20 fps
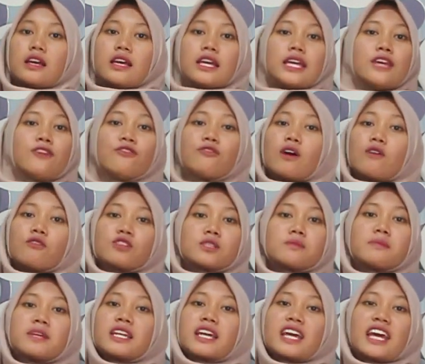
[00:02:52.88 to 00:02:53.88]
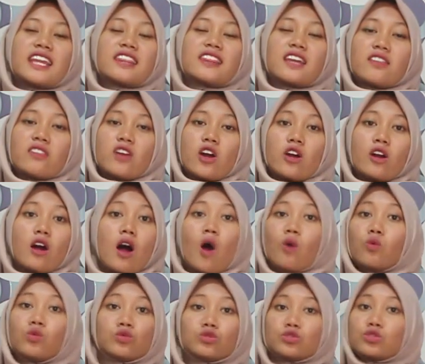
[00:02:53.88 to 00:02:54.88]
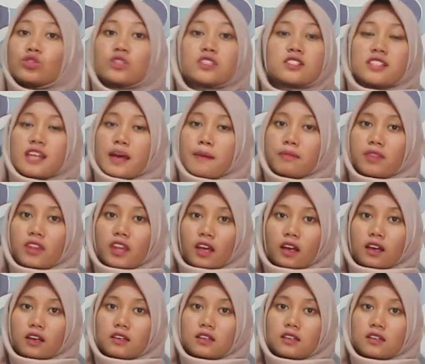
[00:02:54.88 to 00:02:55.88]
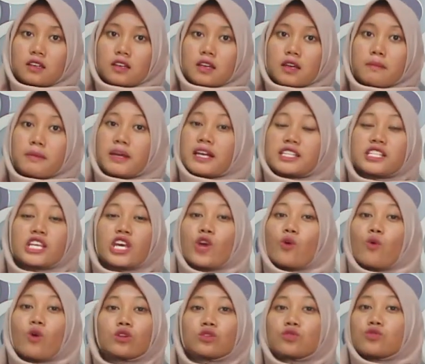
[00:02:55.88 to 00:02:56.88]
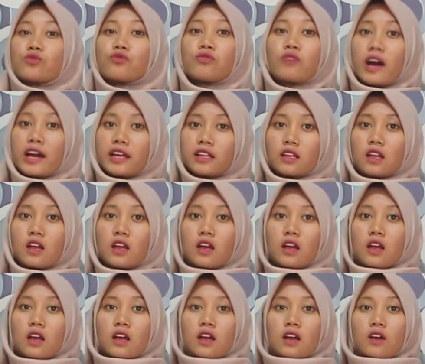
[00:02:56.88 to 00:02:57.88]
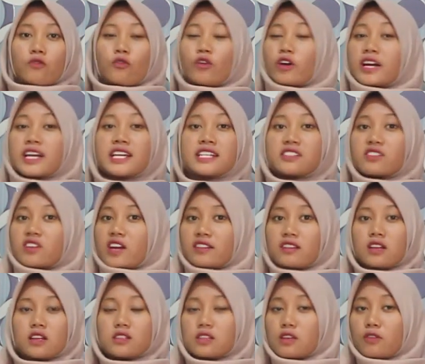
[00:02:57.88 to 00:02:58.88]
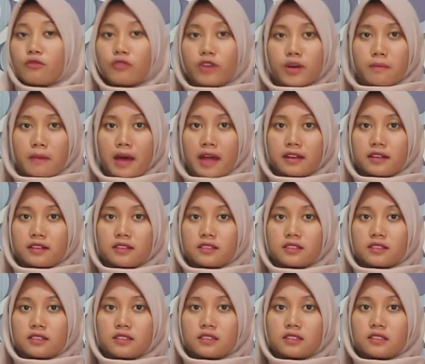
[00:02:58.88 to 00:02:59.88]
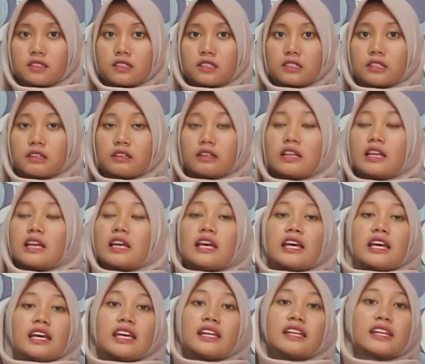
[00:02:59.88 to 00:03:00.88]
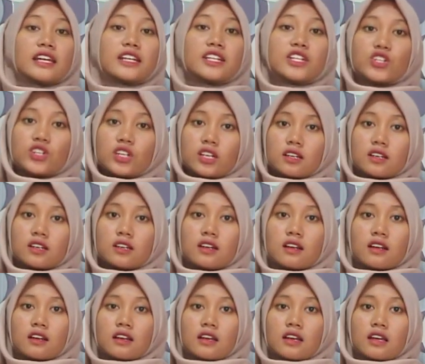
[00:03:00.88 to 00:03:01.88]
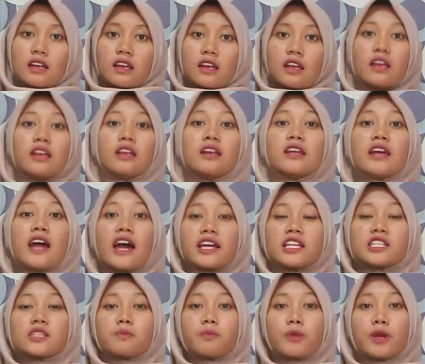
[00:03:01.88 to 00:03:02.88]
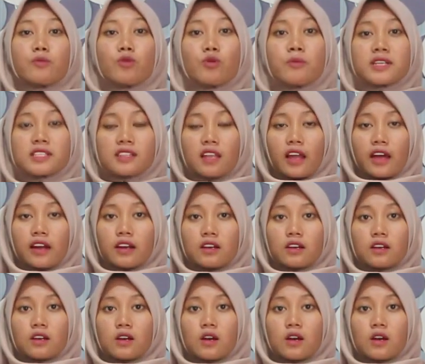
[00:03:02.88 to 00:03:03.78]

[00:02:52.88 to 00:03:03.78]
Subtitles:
If I was Minka in that era, I would do the same thing, because he wants to fight for his right as a free man. In addition, Hindia is pribumi's land.